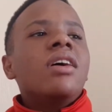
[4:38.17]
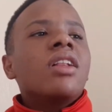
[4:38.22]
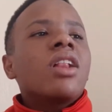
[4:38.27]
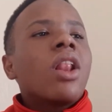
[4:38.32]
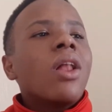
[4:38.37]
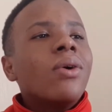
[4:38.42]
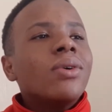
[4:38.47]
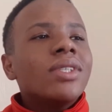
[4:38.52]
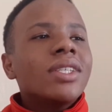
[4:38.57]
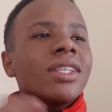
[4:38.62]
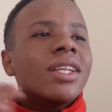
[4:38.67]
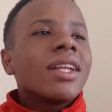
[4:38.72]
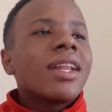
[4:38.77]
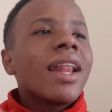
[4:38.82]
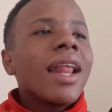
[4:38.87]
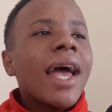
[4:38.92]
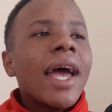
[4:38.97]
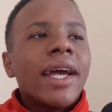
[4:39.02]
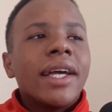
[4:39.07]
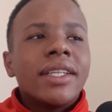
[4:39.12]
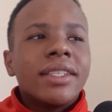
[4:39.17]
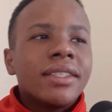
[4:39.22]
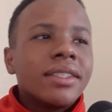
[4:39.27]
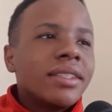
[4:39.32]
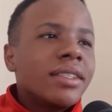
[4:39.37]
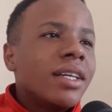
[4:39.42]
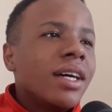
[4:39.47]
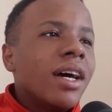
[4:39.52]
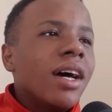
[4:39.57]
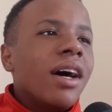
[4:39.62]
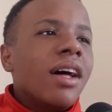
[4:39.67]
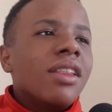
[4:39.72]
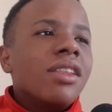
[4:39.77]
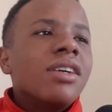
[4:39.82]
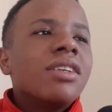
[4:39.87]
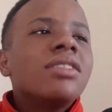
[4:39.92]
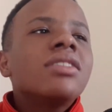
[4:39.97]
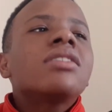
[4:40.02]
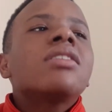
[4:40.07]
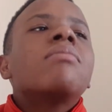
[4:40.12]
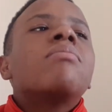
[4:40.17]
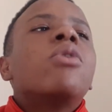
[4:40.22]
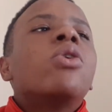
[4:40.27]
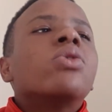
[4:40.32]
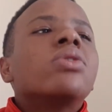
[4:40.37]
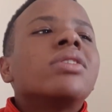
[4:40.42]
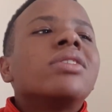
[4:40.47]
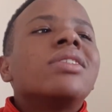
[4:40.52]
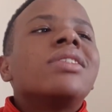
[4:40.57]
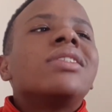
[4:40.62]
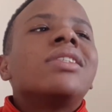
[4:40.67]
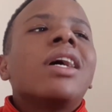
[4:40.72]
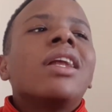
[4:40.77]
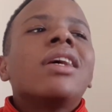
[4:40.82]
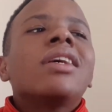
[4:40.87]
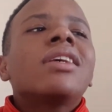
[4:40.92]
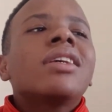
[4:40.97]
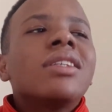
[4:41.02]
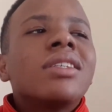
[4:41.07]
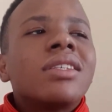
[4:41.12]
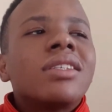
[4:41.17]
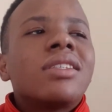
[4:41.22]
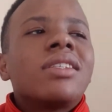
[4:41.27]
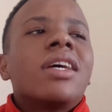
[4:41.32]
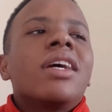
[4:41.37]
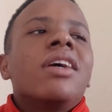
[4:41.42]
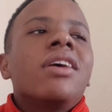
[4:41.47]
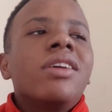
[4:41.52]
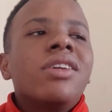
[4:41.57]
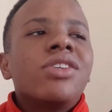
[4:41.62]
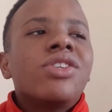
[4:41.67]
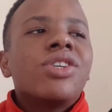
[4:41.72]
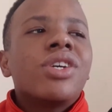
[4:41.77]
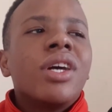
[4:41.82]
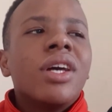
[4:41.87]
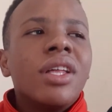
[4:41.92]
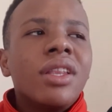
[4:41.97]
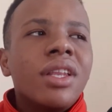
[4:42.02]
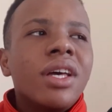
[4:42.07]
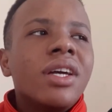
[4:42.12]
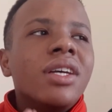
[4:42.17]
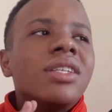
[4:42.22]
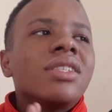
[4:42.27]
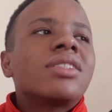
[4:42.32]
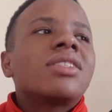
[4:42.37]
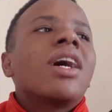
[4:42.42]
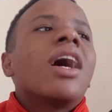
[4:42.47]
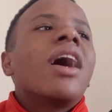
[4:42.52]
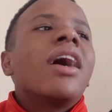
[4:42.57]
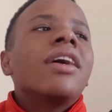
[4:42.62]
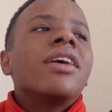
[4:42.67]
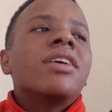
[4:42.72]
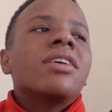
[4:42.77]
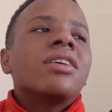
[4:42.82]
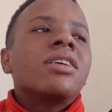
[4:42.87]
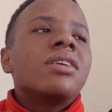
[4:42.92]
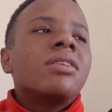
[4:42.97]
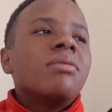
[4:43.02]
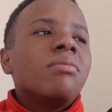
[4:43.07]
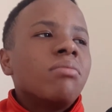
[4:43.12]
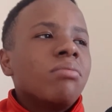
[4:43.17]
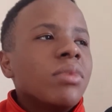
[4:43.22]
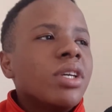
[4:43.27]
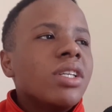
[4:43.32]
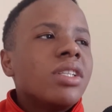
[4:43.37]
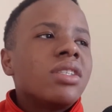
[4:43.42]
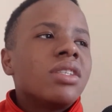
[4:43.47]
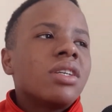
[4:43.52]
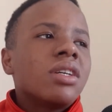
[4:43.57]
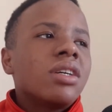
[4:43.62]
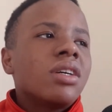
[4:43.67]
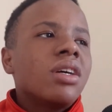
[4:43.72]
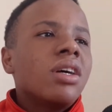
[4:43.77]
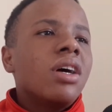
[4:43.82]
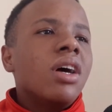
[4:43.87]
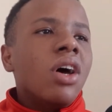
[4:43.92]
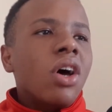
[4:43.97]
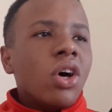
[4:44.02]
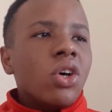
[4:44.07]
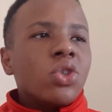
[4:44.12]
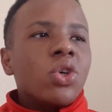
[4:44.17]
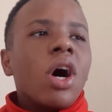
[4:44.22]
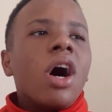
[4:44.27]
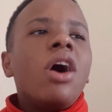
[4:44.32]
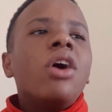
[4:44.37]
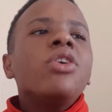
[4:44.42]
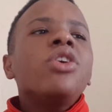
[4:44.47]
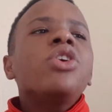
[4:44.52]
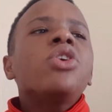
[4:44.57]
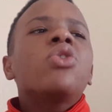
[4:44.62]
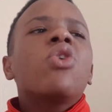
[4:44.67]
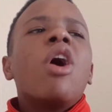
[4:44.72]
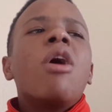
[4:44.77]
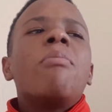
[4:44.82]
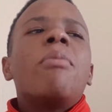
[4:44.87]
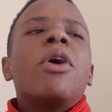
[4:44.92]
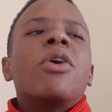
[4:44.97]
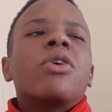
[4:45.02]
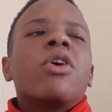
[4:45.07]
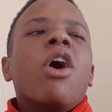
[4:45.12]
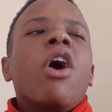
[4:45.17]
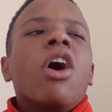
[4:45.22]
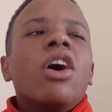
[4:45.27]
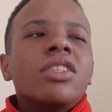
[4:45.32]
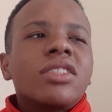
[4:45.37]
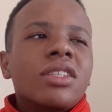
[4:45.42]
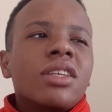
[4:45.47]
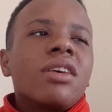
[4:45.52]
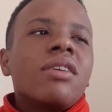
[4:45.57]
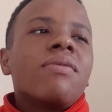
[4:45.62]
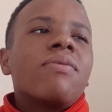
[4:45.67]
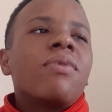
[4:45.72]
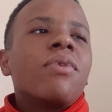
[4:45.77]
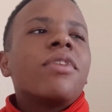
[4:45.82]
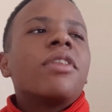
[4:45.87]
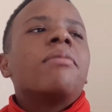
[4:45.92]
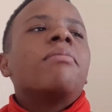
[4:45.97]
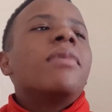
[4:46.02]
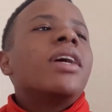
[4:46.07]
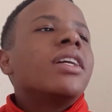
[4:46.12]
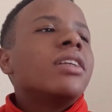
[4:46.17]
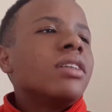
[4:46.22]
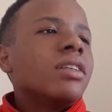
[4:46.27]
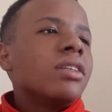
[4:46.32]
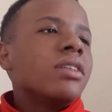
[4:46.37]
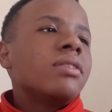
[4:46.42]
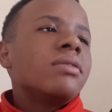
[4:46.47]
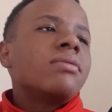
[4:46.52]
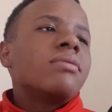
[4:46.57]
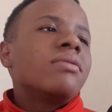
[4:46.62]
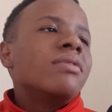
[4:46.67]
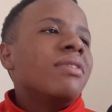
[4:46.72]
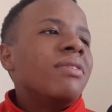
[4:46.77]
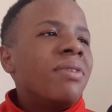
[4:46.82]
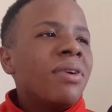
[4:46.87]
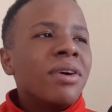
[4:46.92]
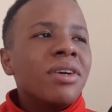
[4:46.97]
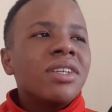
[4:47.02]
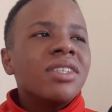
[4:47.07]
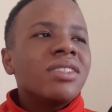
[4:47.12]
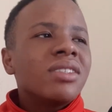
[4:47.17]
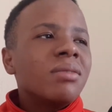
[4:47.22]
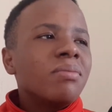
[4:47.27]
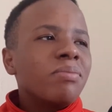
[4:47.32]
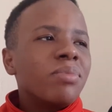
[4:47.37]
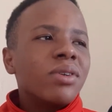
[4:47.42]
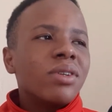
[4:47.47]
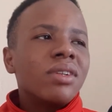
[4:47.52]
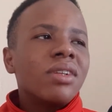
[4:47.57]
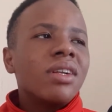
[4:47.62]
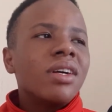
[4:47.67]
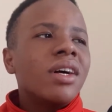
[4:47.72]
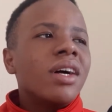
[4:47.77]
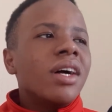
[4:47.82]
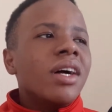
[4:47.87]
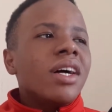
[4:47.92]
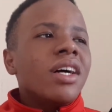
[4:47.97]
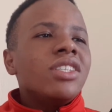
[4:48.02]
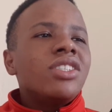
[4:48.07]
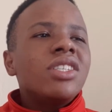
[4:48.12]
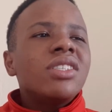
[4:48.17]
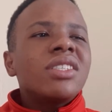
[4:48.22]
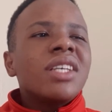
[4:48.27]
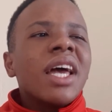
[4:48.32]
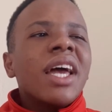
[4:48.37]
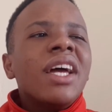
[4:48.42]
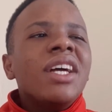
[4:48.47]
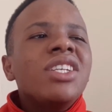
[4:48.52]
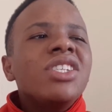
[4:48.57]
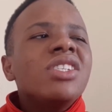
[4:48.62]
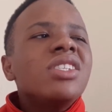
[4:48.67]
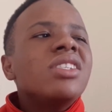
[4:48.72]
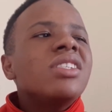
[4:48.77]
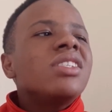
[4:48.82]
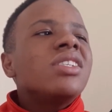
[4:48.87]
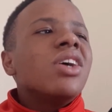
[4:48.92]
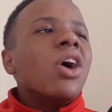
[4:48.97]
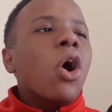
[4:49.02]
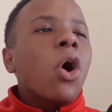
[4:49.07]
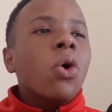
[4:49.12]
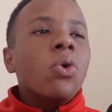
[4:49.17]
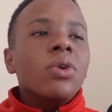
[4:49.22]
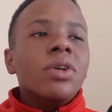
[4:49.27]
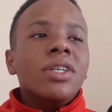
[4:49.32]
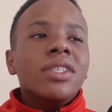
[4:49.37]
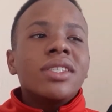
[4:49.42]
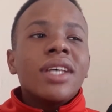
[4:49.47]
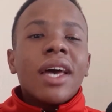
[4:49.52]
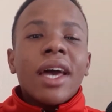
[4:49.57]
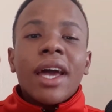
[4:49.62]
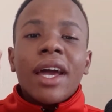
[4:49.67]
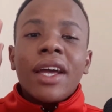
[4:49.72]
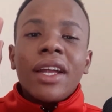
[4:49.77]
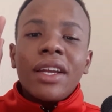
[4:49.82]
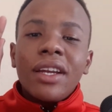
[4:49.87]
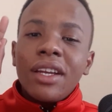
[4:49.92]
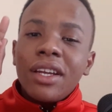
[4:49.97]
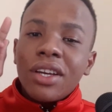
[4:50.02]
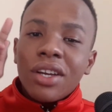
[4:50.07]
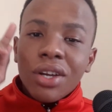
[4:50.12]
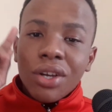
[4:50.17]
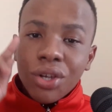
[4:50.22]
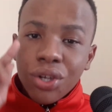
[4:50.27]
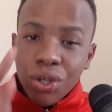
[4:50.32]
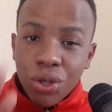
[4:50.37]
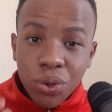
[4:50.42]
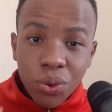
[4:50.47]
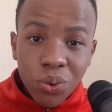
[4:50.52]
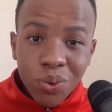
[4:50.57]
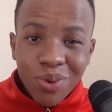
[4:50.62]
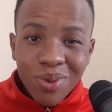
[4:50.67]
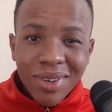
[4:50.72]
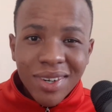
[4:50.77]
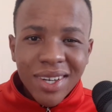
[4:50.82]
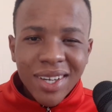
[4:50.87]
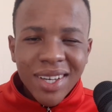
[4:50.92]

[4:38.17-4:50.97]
Closing the client. This is the most delicate stage in the entire meeting. So how do you go about asking for the money? Very simple. It's just agency owners and you.